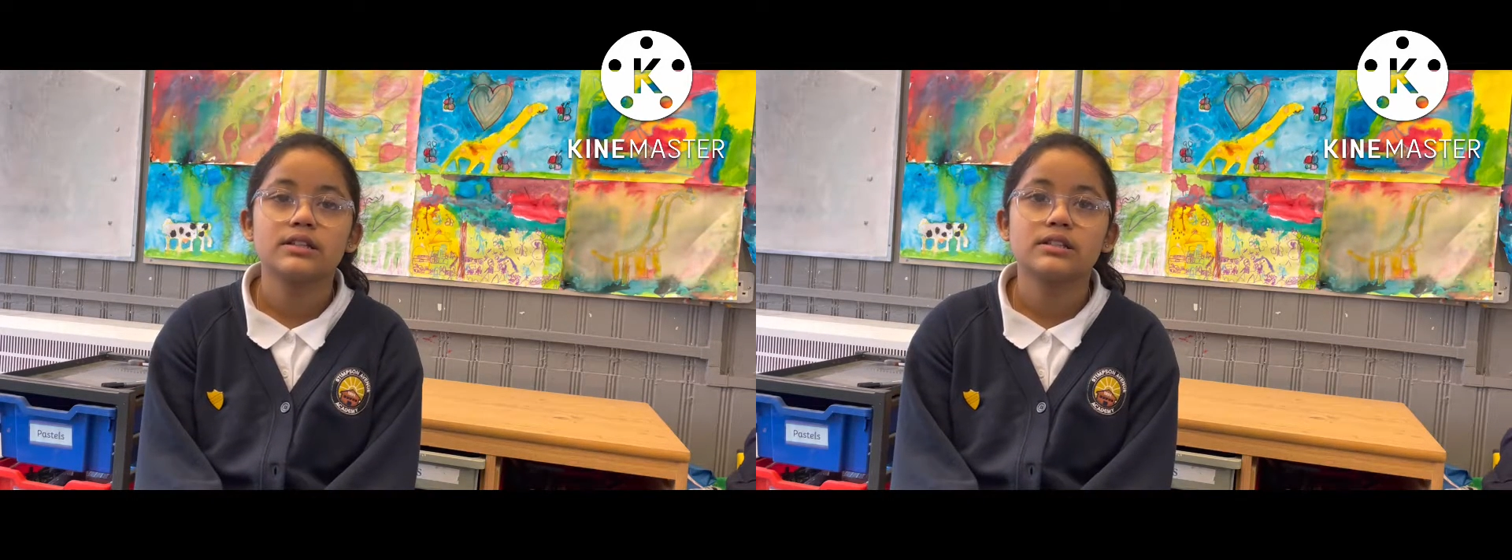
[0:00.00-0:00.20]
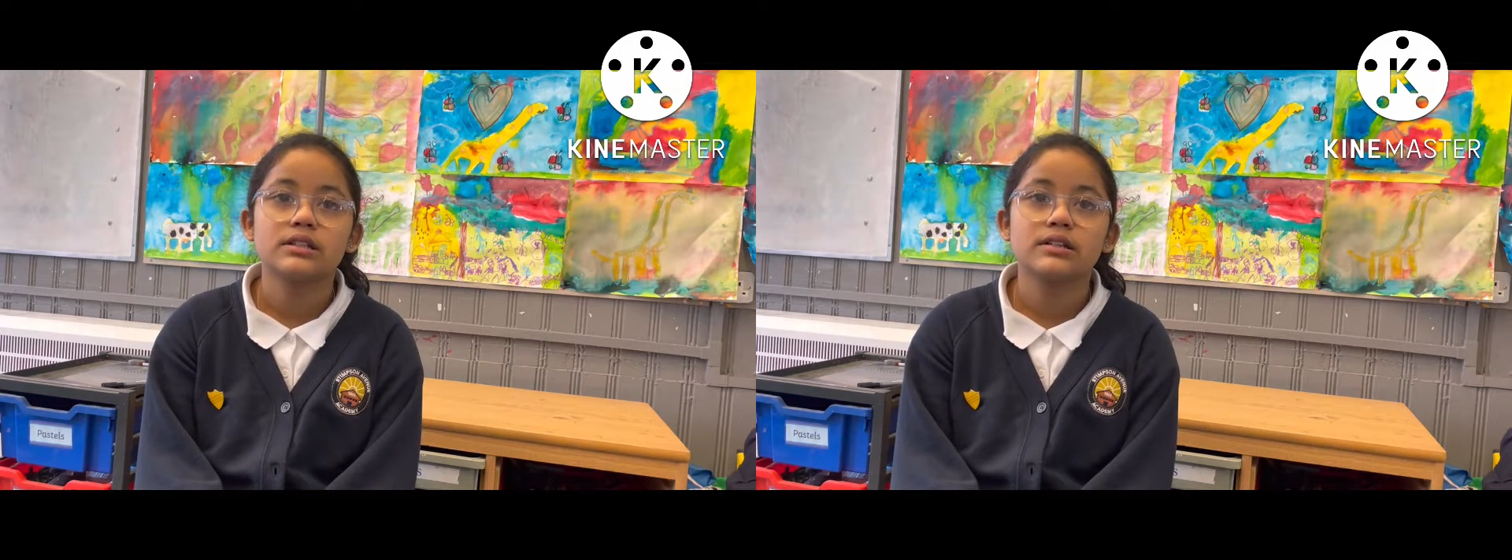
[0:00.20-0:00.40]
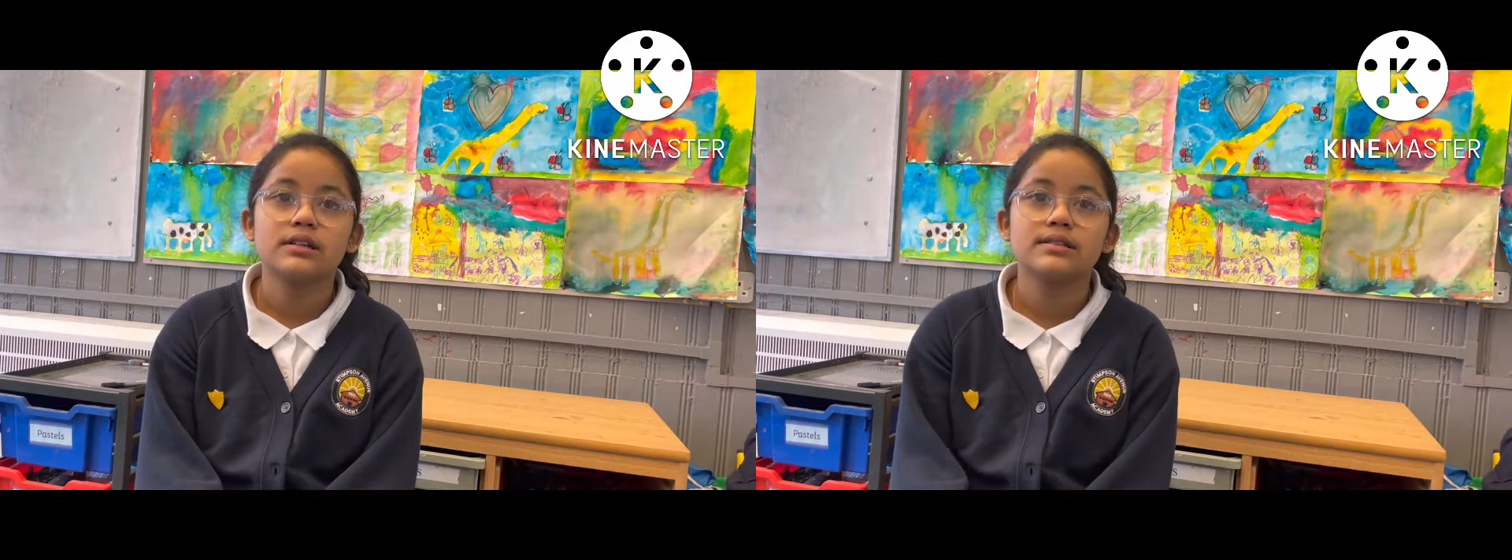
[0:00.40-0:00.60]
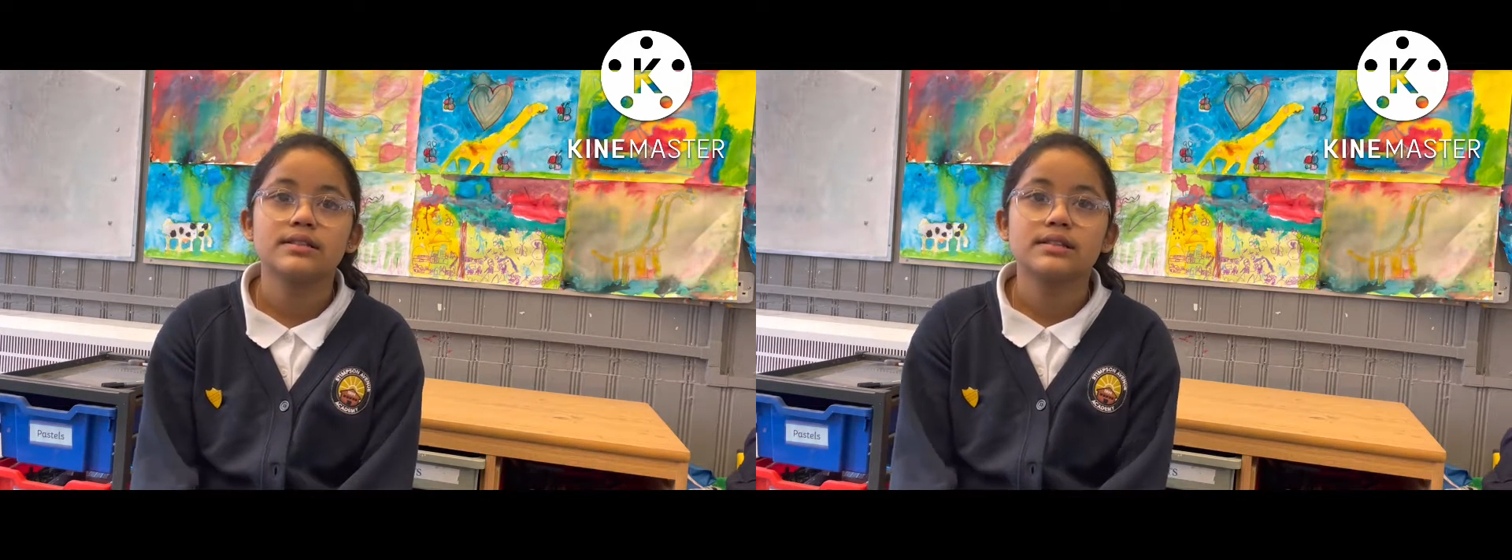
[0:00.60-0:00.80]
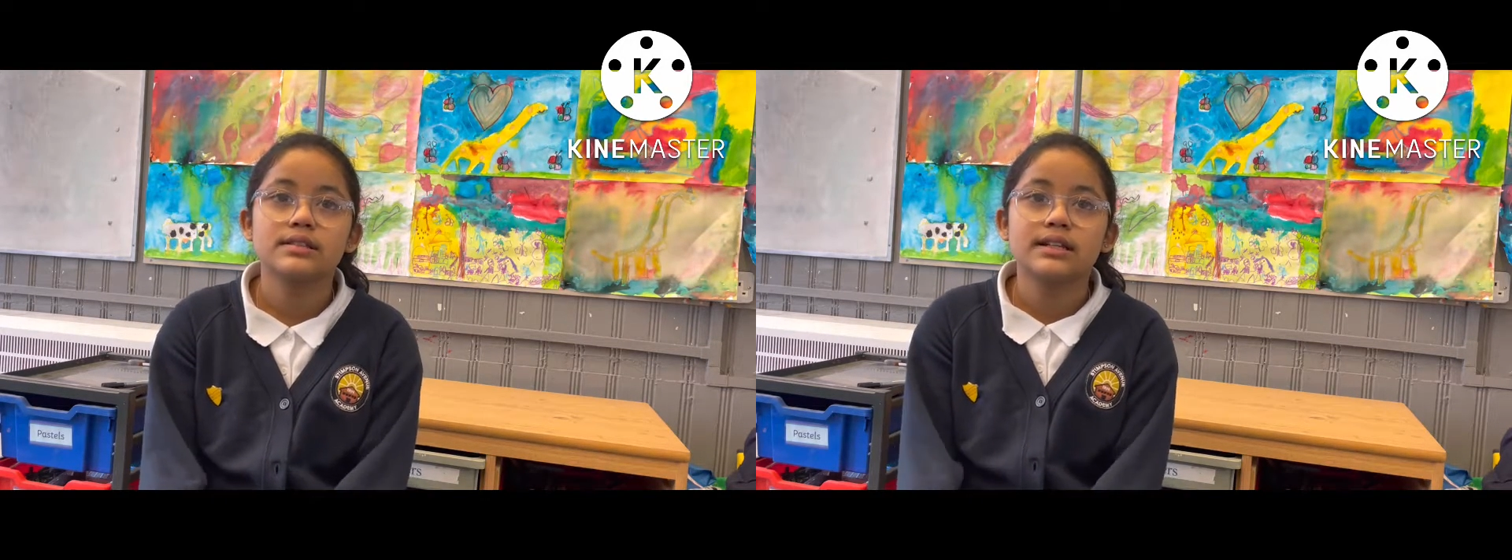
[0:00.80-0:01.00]

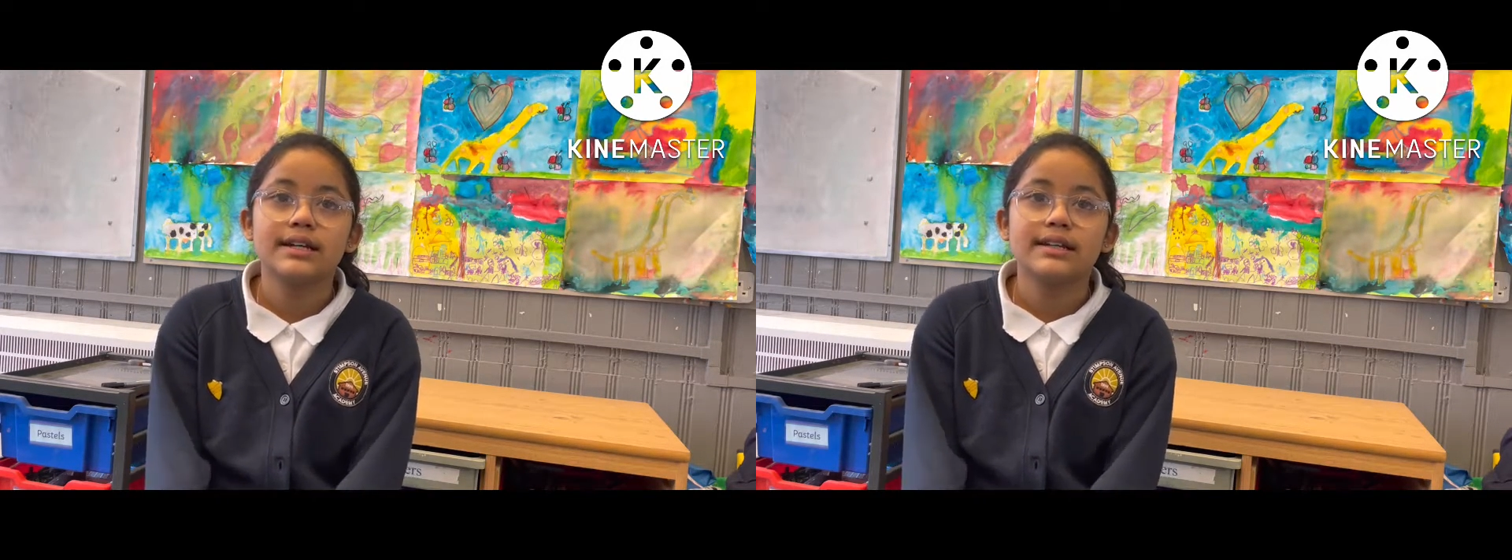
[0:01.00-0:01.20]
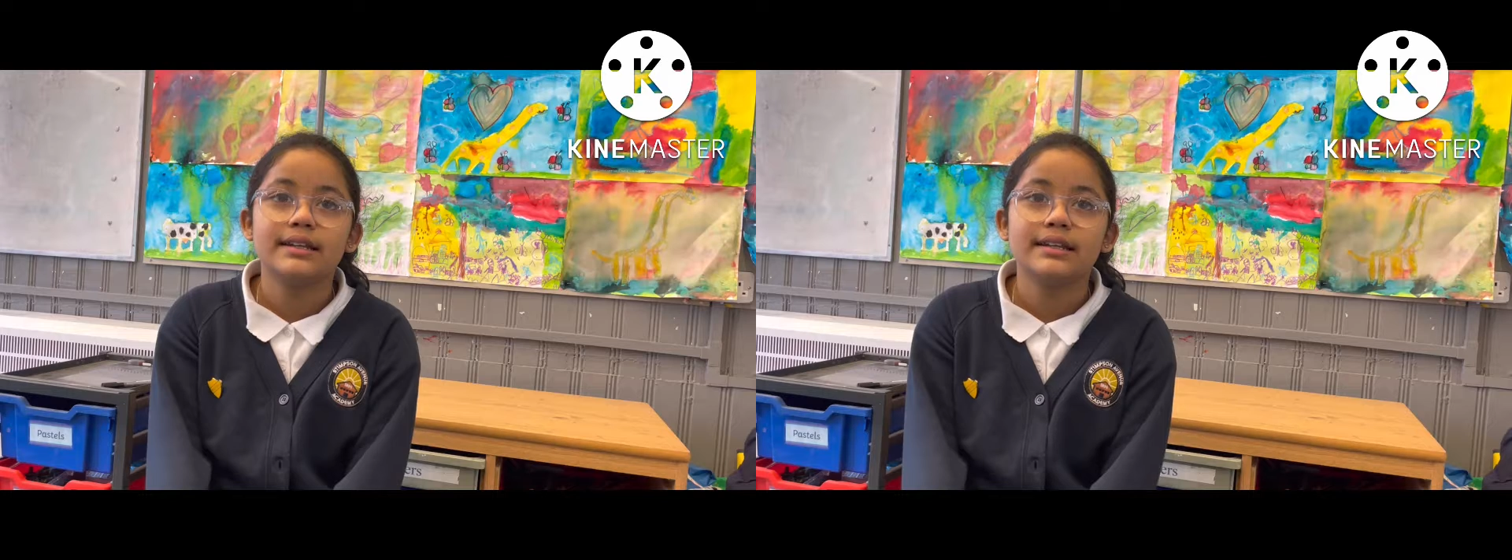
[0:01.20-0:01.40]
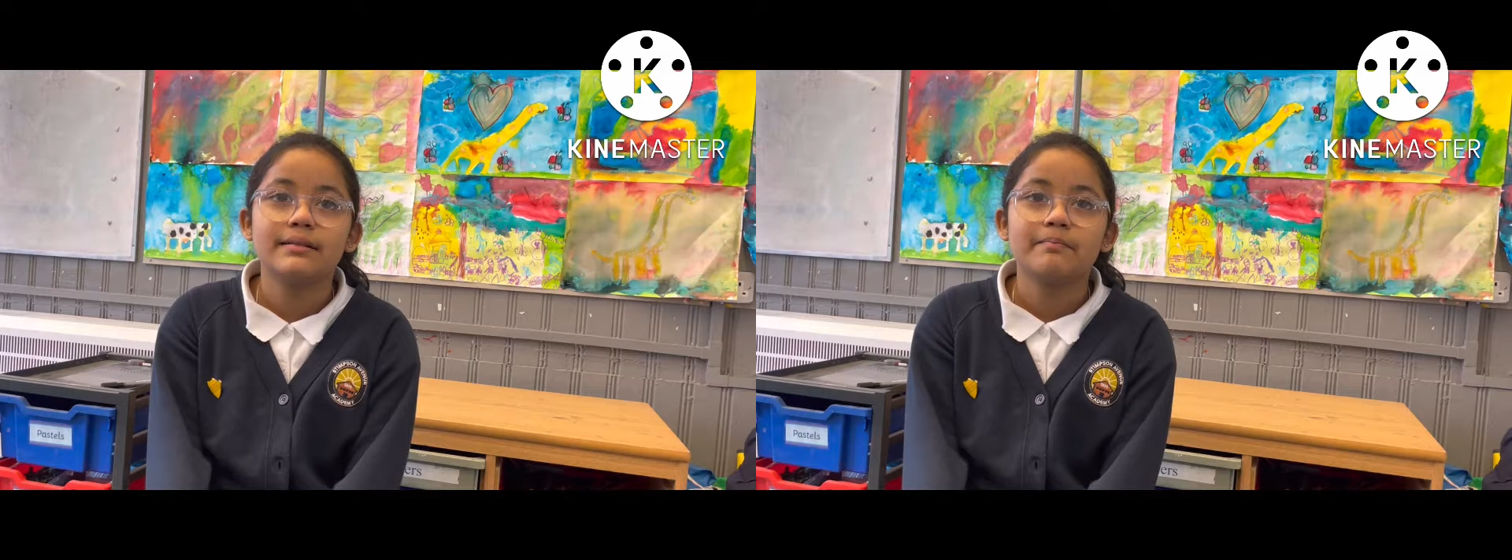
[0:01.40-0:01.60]
students and